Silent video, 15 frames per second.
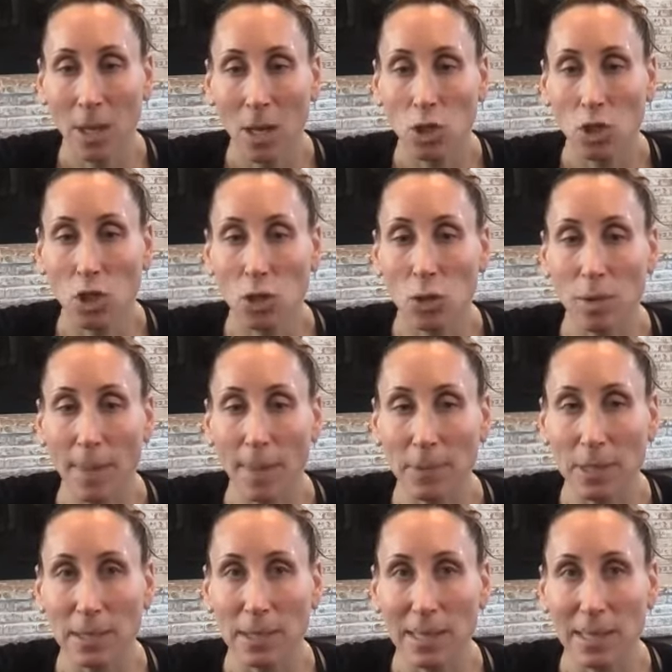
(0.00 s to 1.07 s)
Shoot up
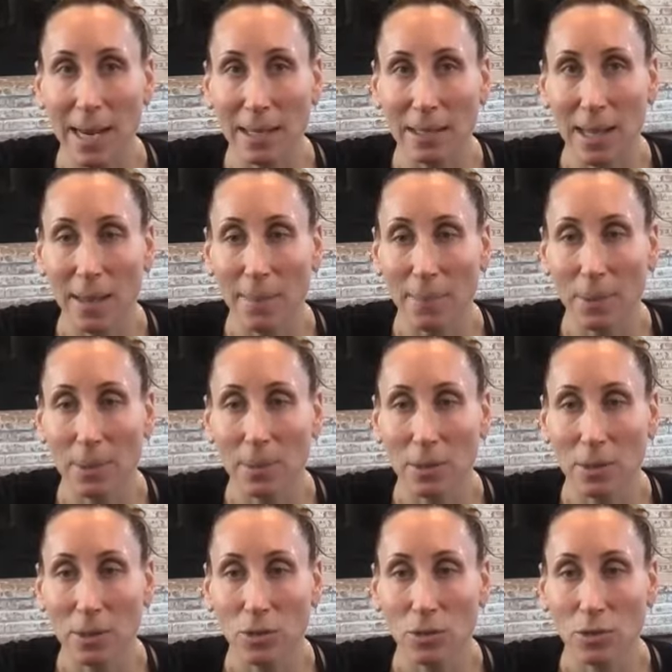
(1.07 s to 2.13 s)
to stand up.
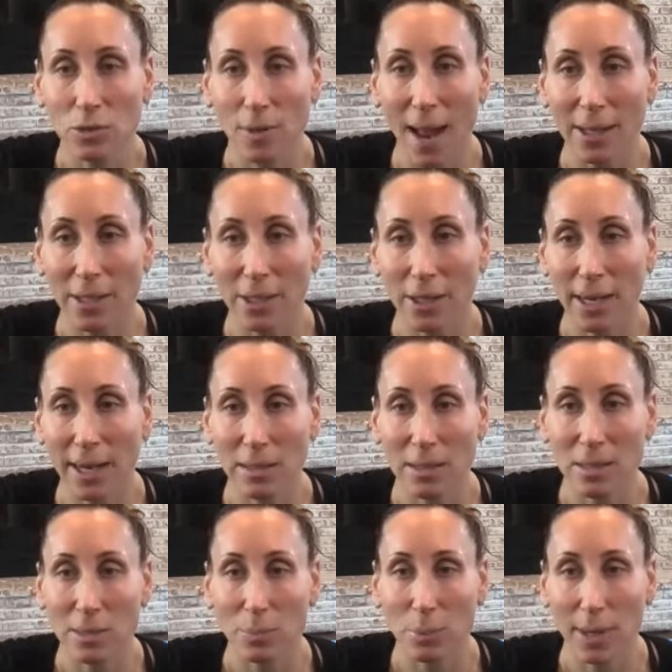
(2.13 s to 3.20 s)
Drag your
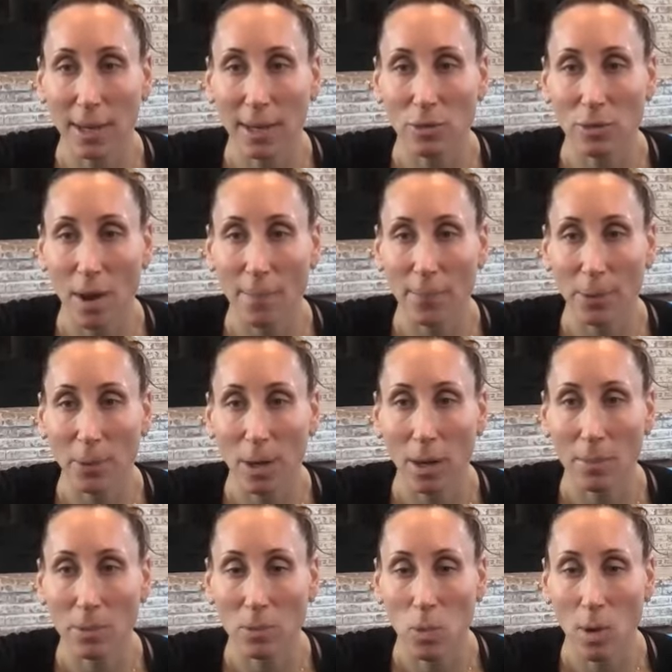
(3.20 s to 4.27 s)
hands to prayer, drop your
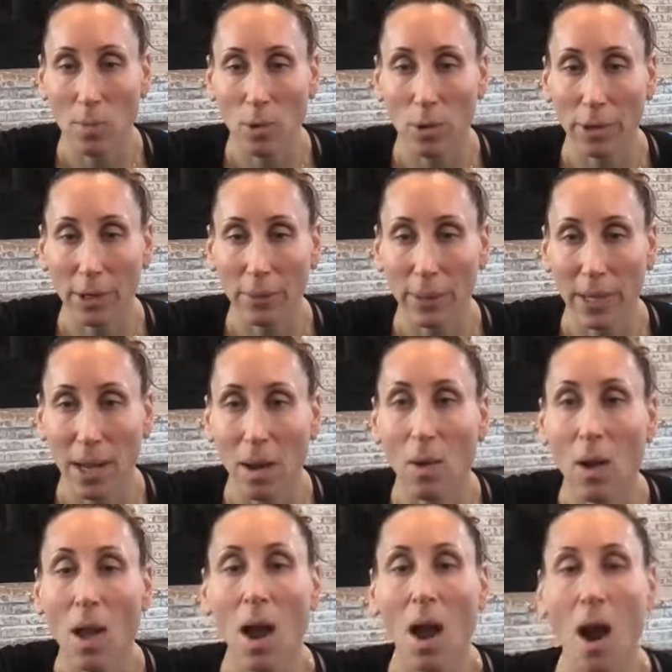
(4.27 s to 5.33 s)
arms. One more, here we go.
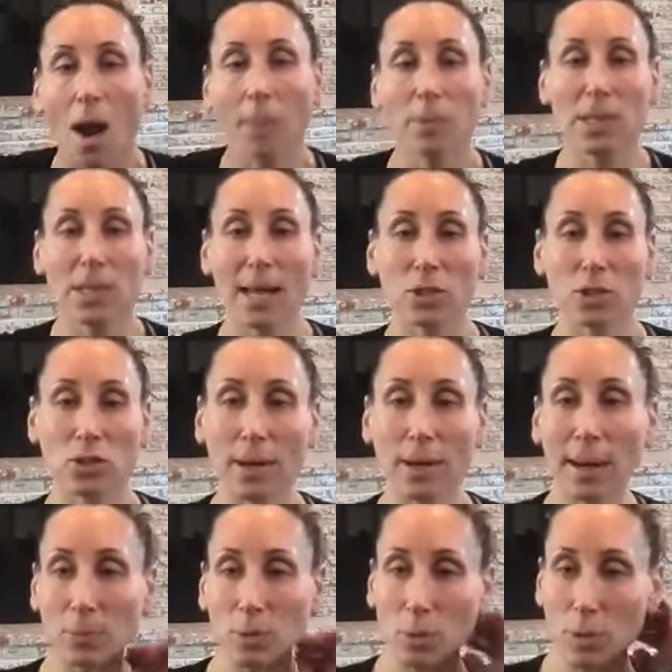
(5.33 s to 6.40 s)
Arms slide straight
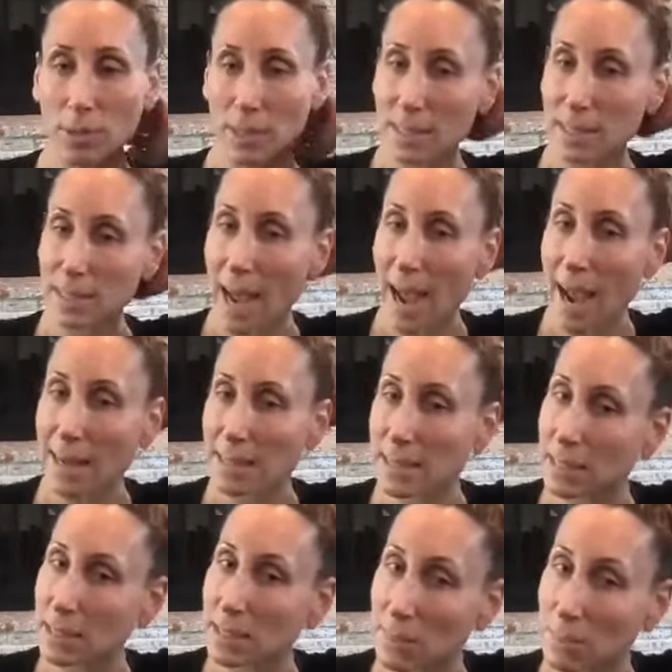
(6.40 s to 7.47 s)
up towards the sky,
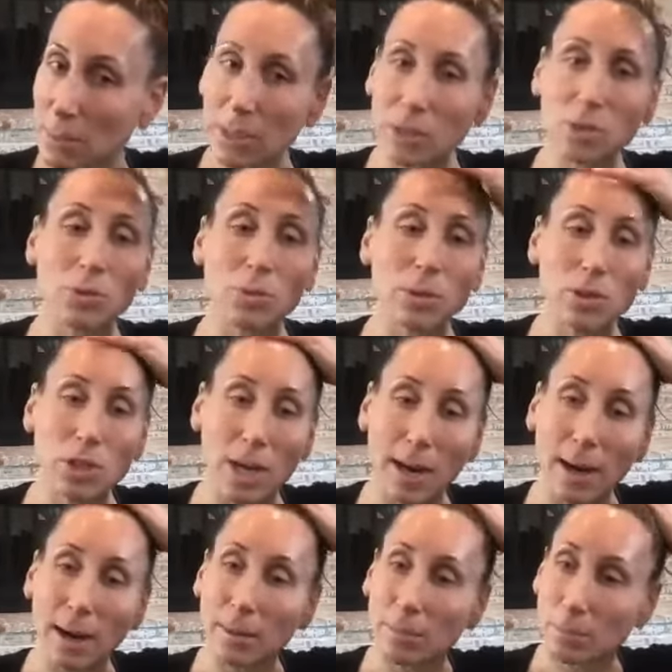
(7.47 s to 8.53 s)
sit deeply into a
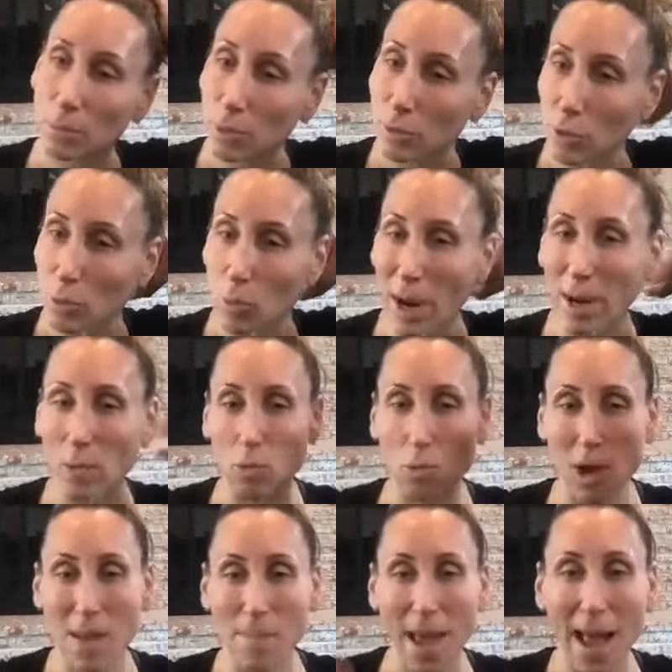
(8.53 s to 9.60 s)
chair. Move your weight
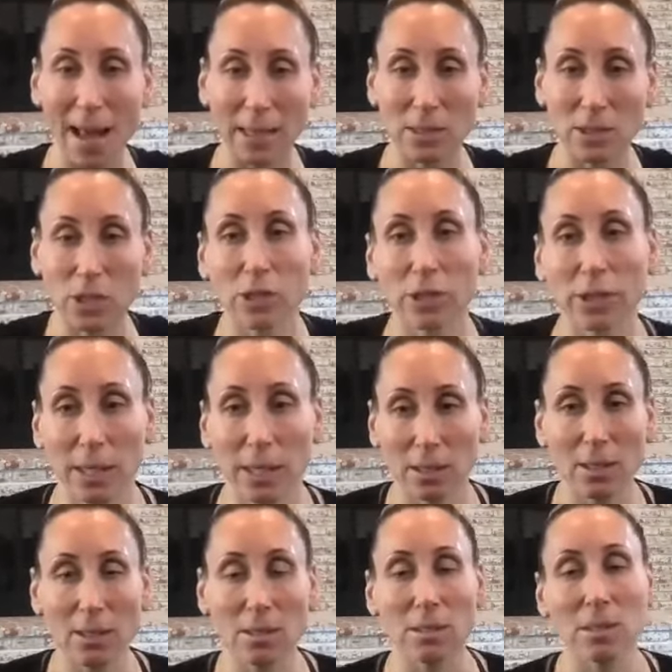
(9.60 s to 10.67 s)
way back into your
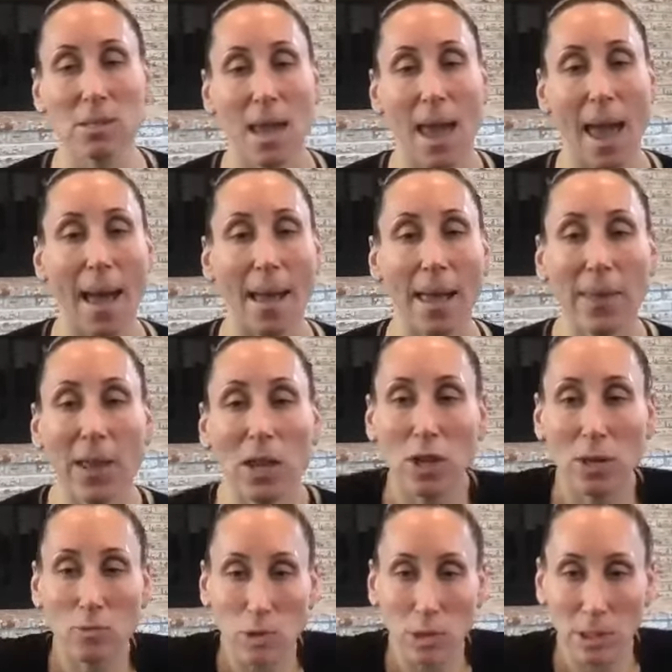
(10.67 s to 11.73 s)
heels. Yeah, and then you
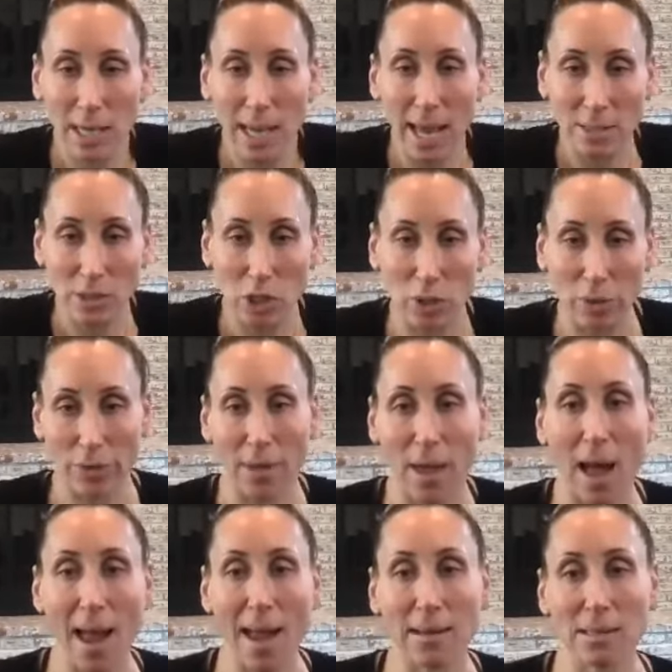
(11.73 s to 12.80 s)
can really get into your
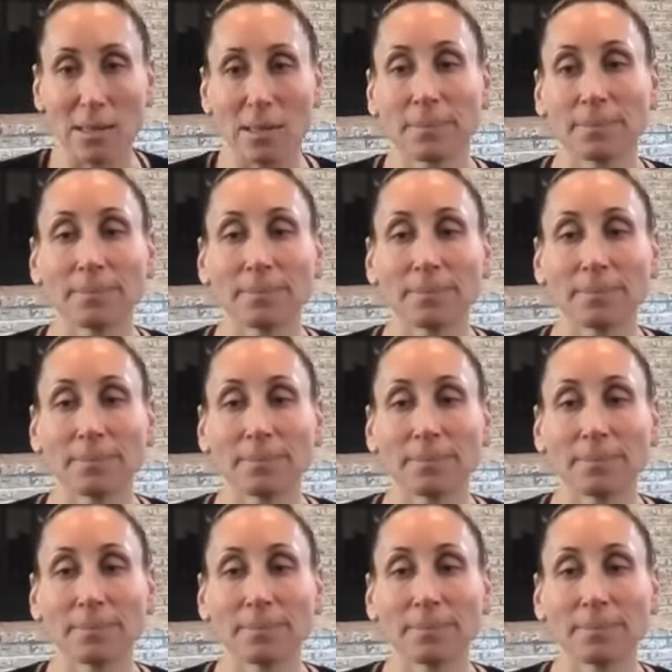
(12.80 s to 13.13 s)
thighs.